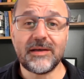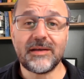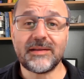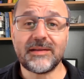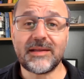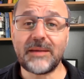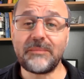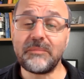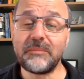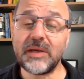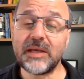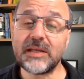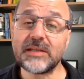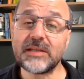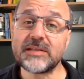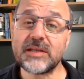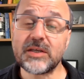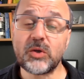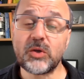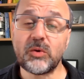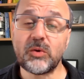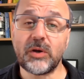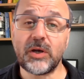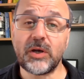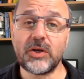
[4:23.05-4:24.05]
that means that
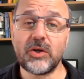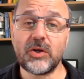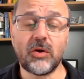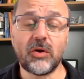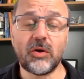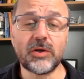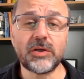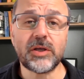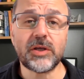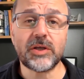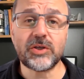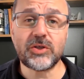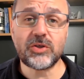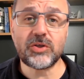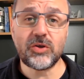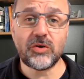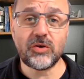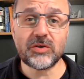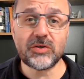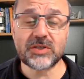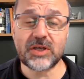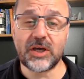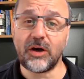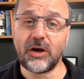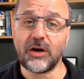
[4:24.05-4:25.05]
you are a
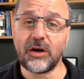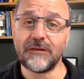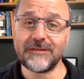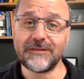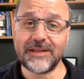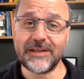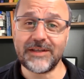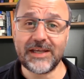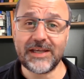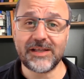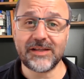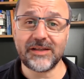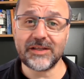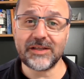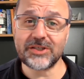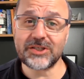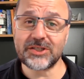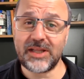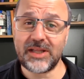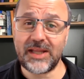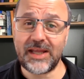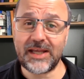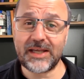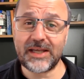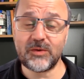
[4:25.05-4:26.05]
non-user of the English
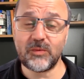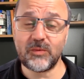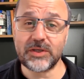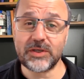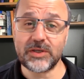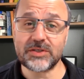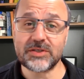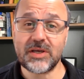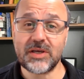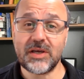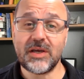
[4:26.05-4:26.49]
language.